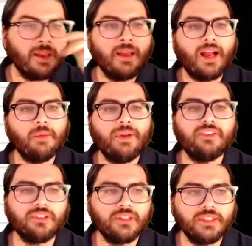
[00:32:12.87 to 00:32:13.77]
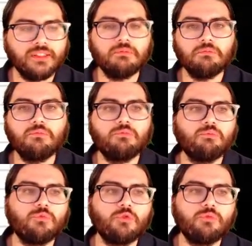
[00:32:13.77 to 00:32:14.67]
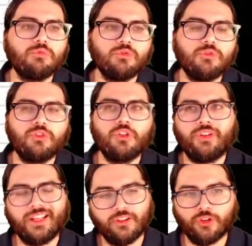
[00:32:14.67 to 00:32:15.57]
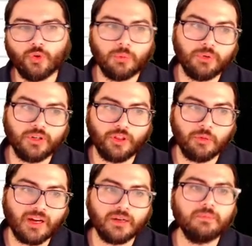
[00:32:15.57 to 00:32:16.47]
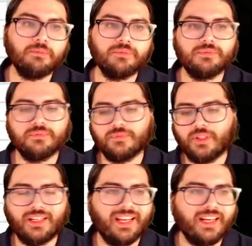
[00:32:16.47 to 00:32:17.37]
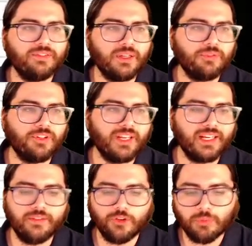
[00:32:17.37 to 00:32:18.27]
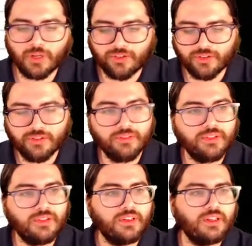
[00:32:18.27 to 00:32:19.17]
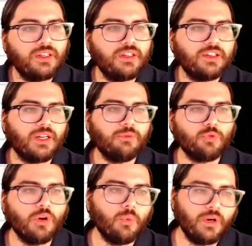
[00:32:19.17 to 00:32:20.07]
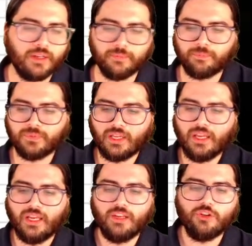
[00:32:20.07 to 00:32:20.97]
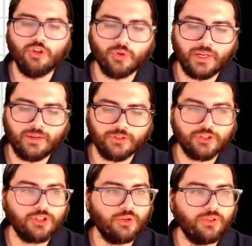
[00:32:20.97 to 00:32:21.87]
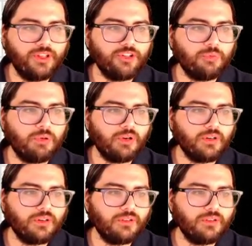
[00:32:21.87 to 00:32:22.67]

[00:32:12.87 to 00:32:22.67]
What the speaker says: I basically do take the 2, I put it on the bottom, and negative times a negative is positive, times row 1. You don't have to show this part.